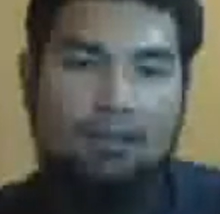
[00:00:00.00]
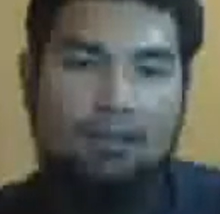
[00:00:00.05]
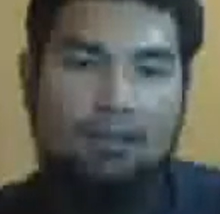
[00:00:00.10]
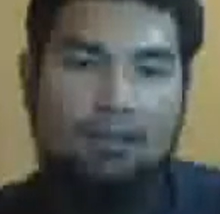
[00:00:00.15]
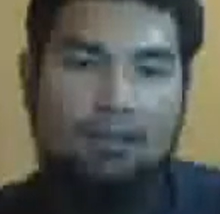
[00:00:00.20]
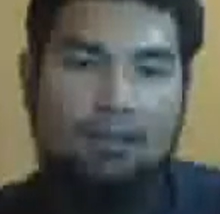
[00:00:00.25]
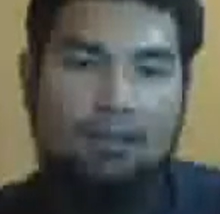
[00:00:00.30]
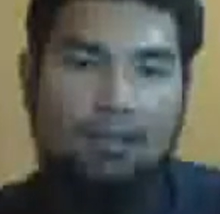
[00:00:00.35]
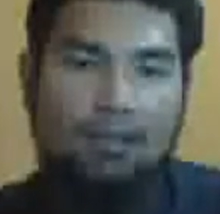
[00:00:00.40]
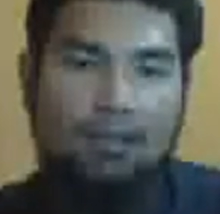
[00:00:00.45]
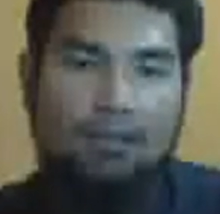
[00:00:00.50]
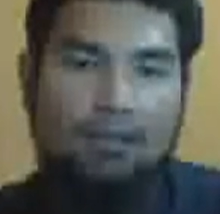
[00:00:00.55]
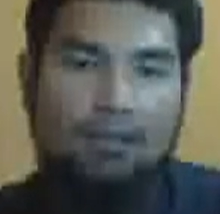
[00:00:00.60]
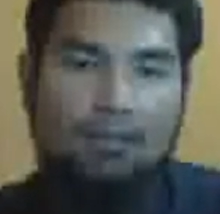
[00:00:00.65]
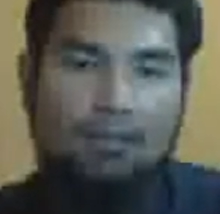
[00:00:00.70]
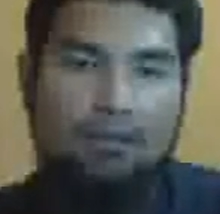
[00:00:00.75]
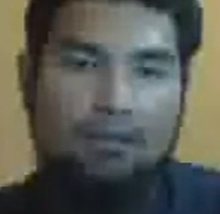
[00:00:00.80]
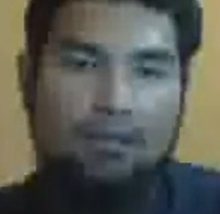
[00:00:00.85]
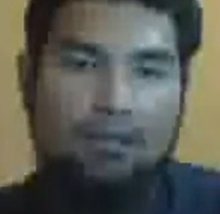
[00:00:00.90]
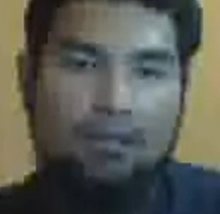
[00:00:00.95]
Then
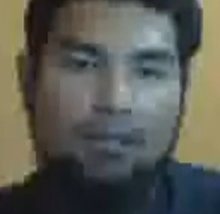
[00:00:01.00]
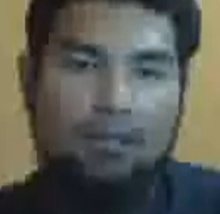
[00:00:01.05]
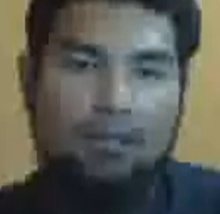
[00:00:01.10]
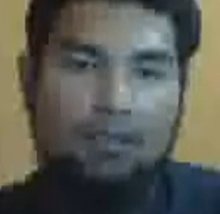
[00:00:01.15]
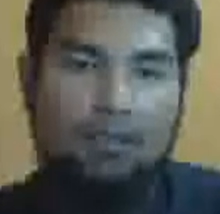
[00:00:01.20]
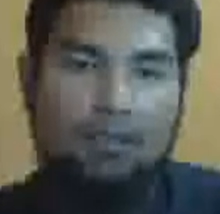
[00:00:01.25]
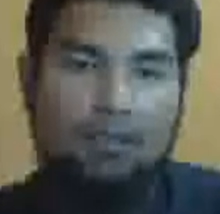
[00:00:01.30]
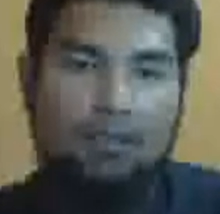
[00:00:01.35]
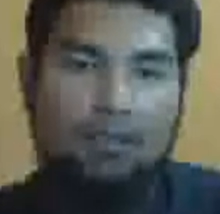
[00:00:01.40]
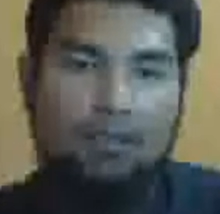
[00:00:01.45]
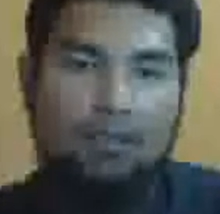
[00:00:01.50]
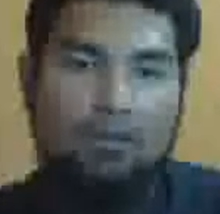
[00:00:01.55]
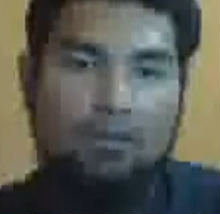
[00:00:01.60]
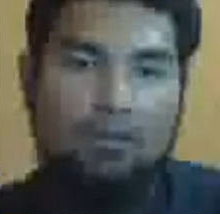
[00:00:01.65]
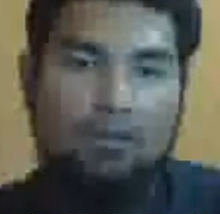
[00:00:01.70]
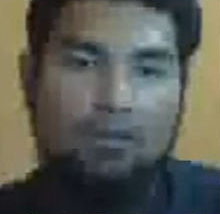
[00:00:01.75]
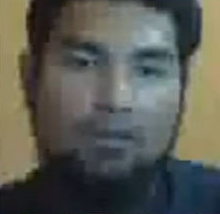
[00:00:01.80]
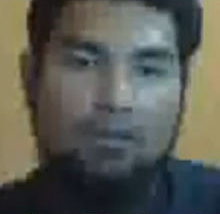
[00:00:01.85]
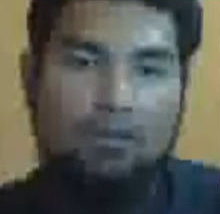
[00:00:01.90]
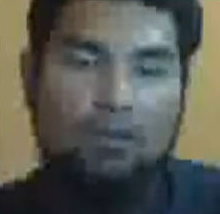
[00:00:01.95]
again, the noon
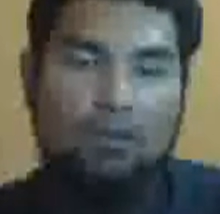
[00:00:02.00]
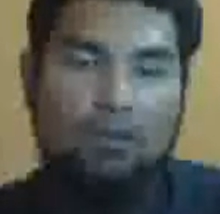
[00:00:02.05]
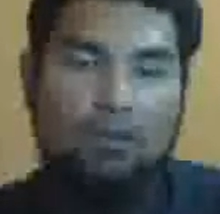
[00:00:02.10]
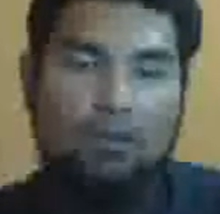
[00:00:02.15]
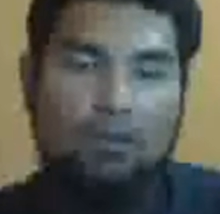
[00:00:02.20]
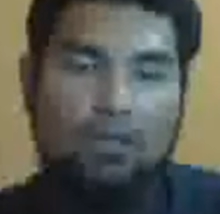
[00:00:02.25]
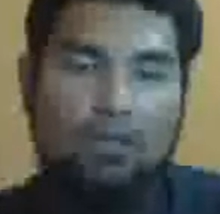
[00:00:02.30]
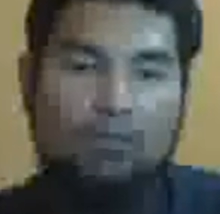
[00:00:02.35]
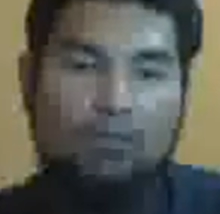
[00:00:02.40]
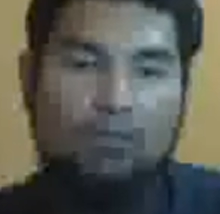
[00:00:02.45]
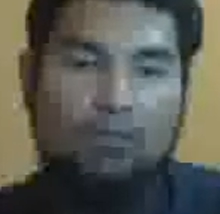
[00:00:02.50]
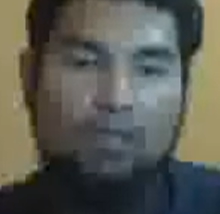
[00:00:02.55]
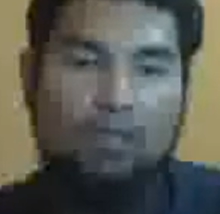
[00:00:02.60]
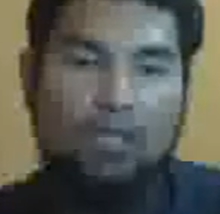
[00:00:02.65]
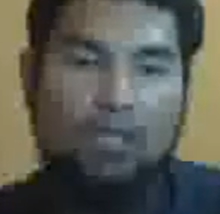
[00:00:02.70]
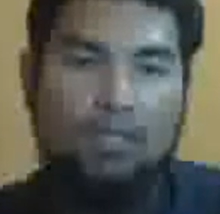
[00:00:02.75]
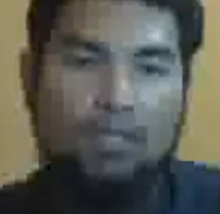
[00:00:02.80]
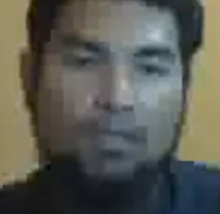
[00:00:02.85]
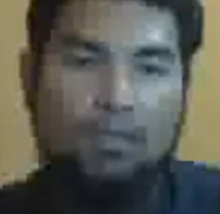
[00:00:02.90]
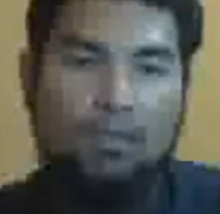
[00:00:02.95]
also you have to
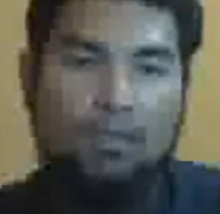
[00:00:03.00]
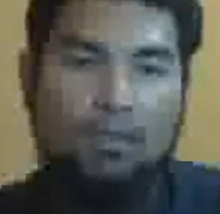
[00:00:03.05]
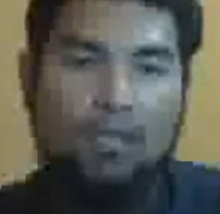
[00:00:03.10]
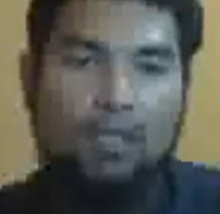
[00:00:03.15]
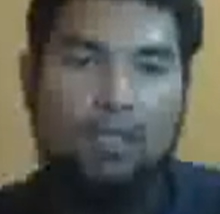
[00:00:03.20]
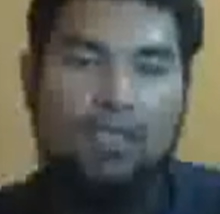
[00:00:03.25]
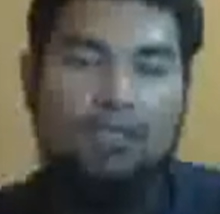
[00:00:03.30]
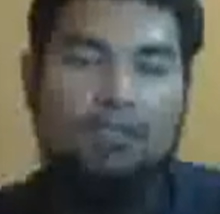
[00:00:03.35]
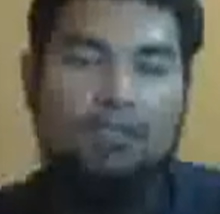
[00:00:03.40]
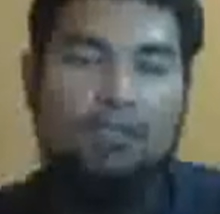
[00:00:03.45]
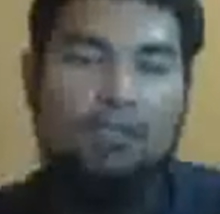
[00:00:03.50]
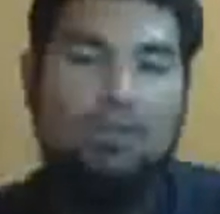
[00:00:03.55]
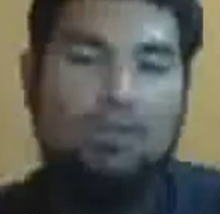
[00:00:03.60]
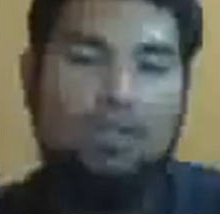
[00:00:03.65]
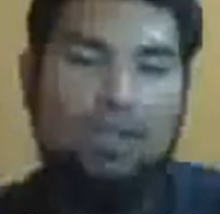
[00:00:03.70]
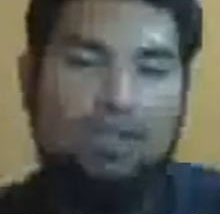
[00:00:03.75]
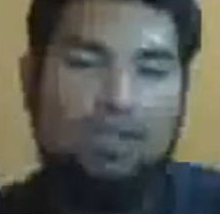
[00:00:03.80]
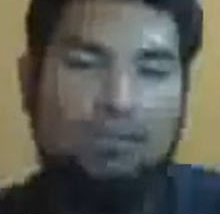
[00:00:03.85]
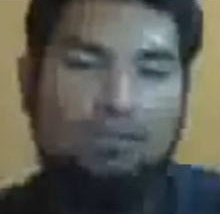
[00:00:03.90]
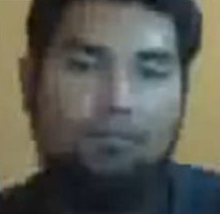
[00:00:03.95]
touch your palate so
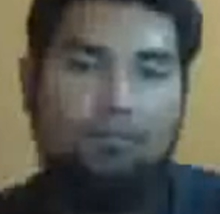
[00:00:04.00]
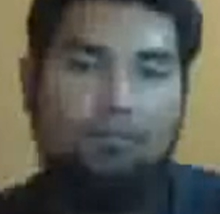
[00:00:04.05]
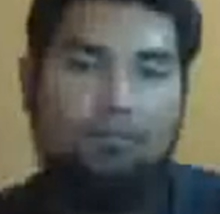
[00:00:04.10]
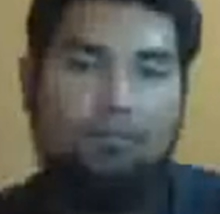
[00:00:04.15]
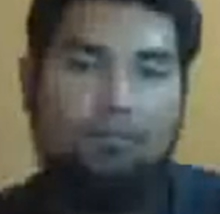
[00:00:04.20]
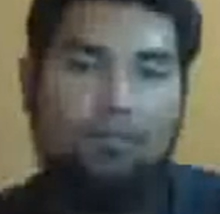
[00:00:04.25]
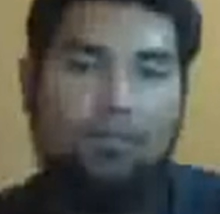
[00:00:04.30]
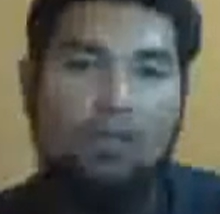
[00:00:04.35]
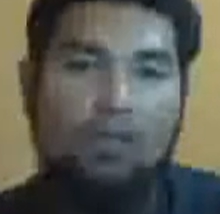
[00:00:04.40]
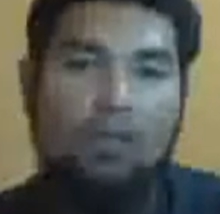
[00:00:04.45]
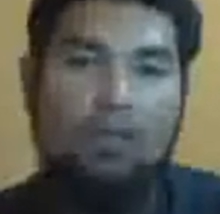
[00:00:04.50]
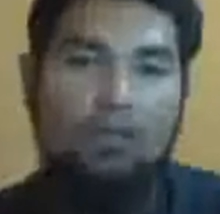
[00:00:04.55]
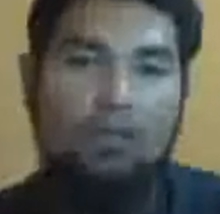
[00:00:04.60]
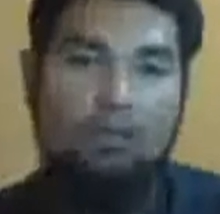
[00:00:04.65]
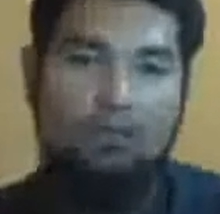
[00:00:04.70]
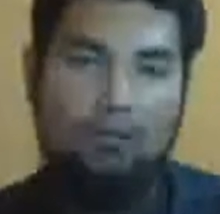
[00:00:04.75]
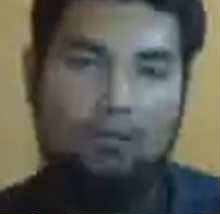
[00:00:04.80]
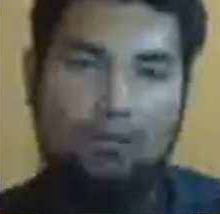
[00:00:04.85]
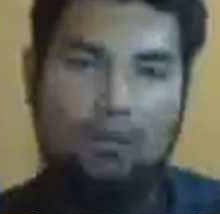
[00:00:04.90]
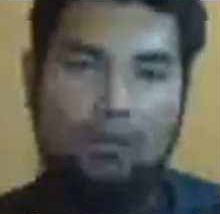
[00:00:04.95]
that
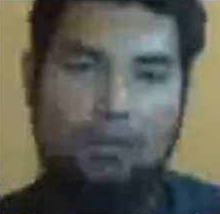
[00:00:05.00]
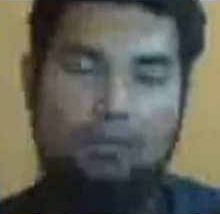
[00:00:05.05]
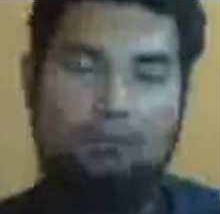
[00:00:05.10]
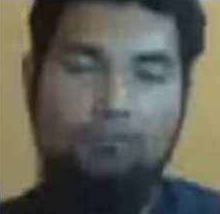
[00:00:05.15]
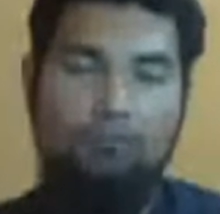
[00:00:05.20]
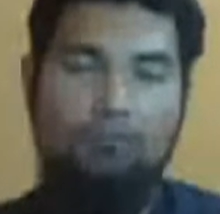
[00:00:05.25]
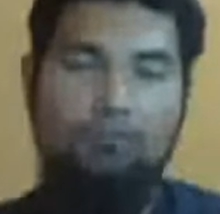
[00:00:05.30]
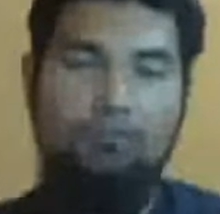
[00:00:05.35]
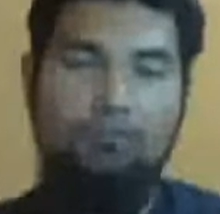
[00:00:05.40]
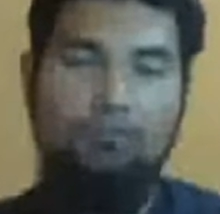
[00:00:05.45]
um,